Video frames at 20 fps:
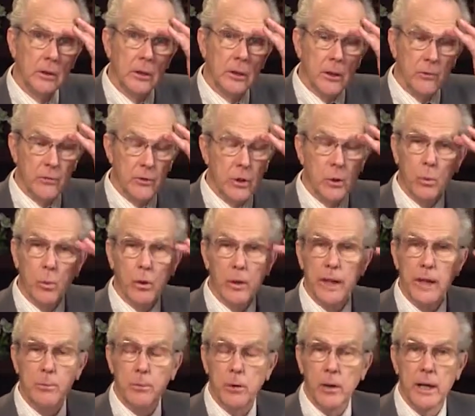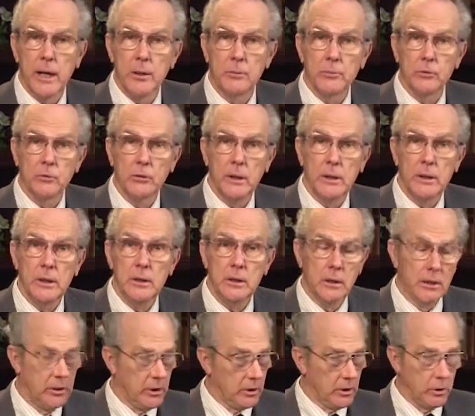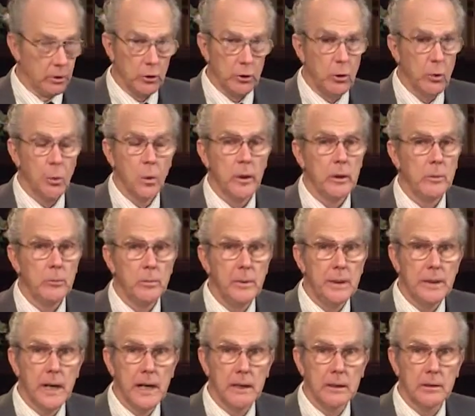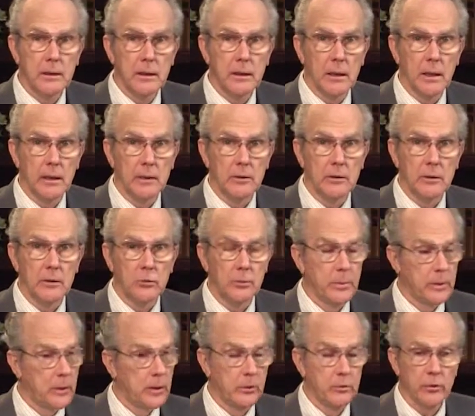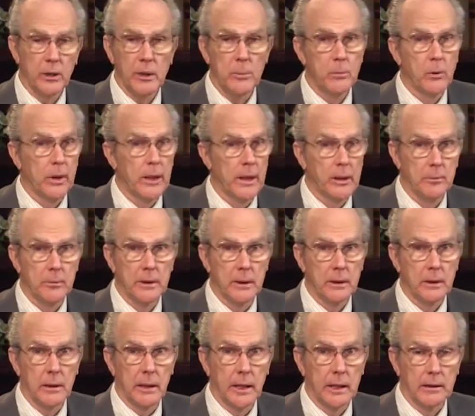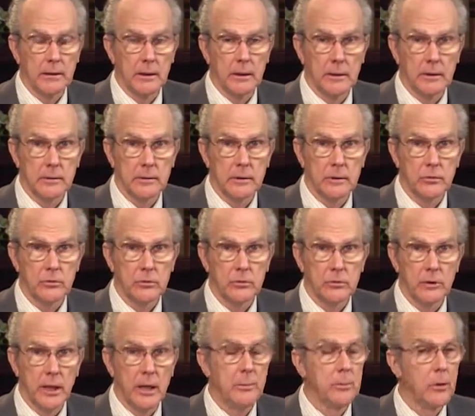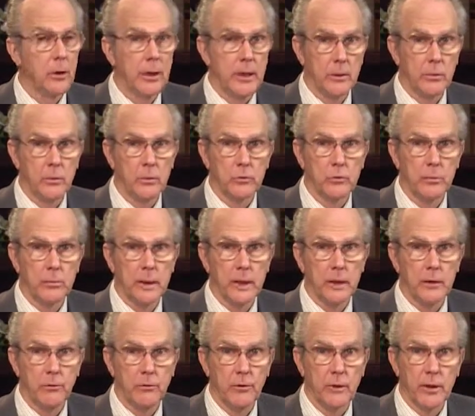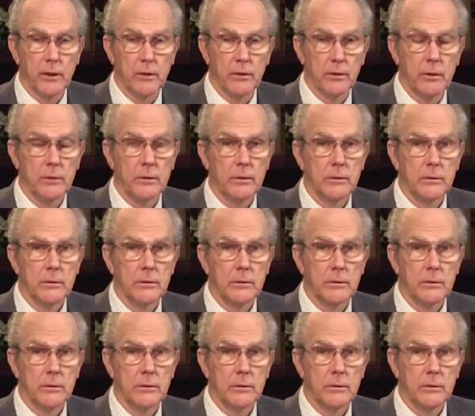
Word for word: If you were Abraham's seed, you wouldn't be acting like this because Abraham didn't act like this. Abraham was a man of faith.